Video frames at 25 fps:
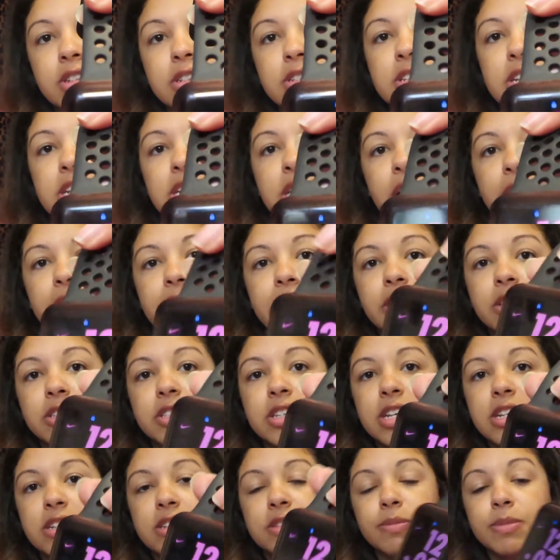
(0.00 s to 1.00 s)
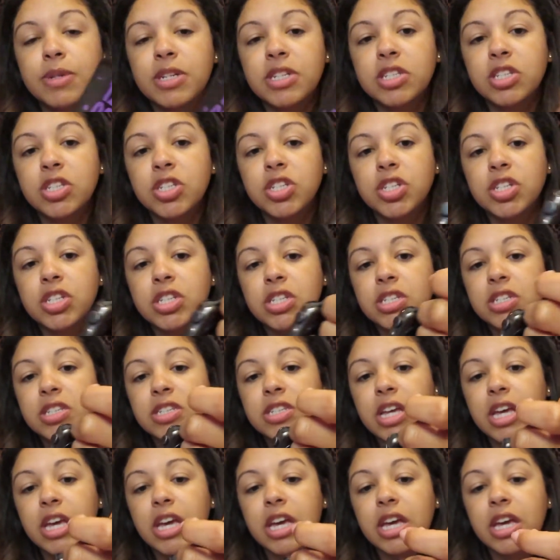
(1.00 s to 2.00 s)
see like your text messages,
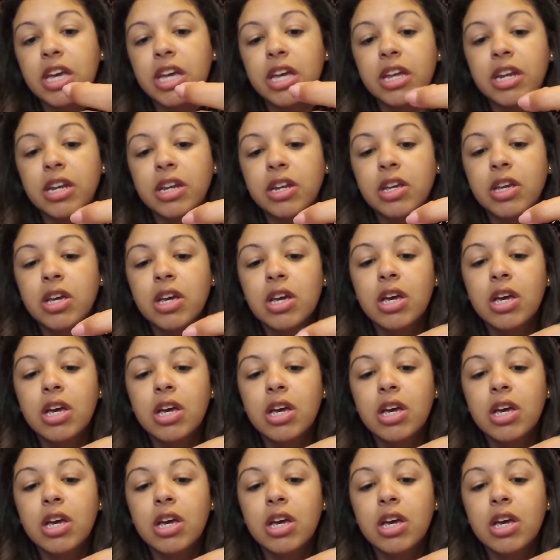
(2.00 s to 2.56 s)
and